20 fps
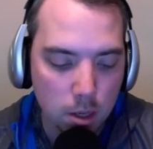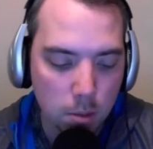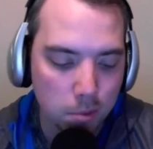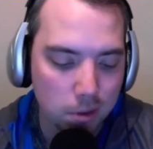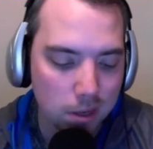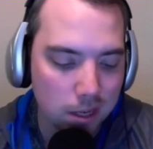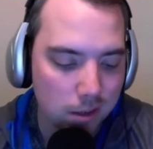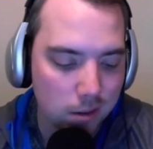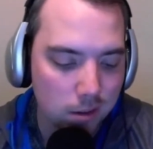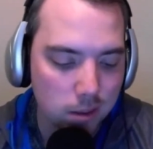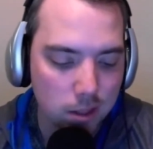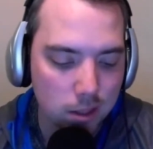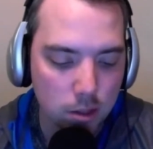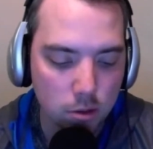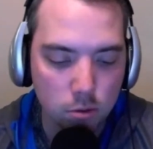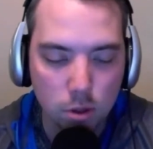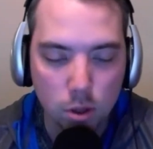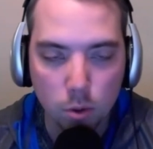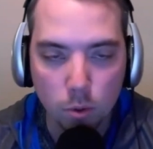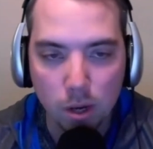but I don't think
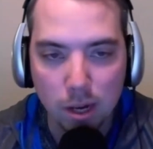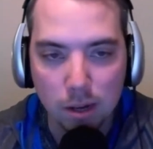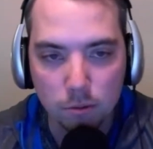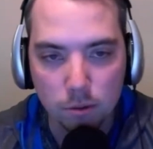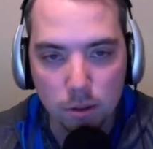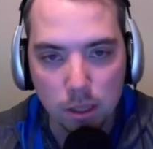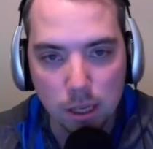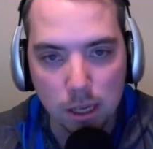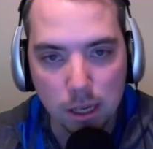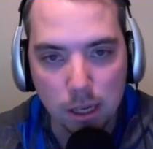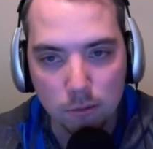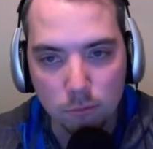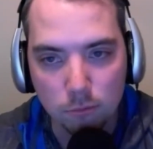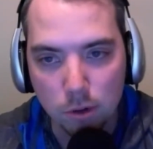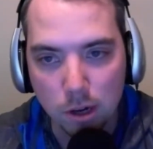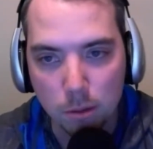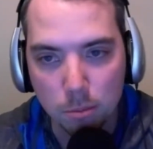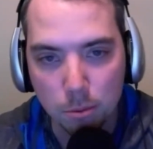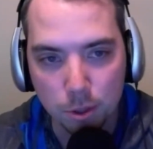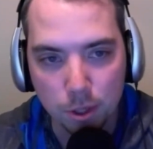you go out and get
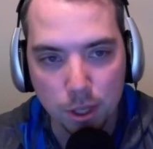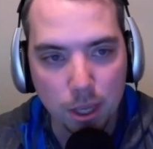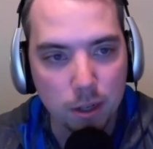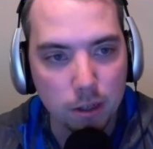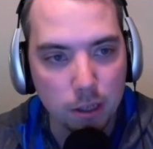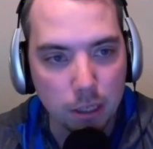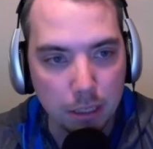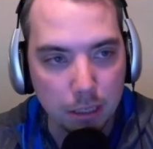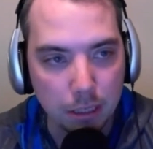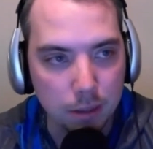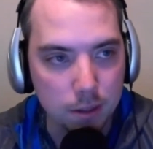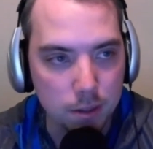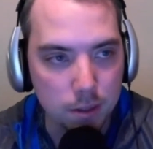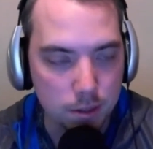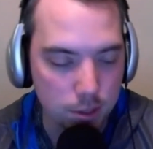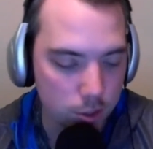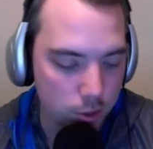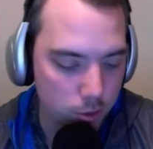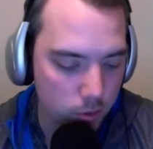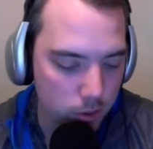Robert Kelly in
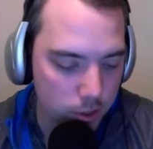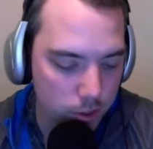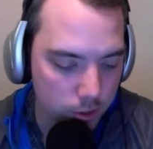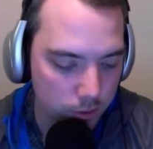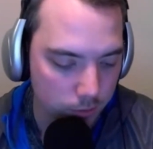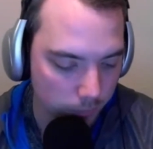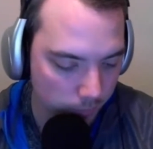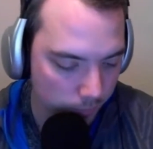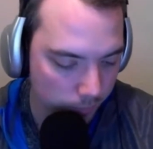this situation.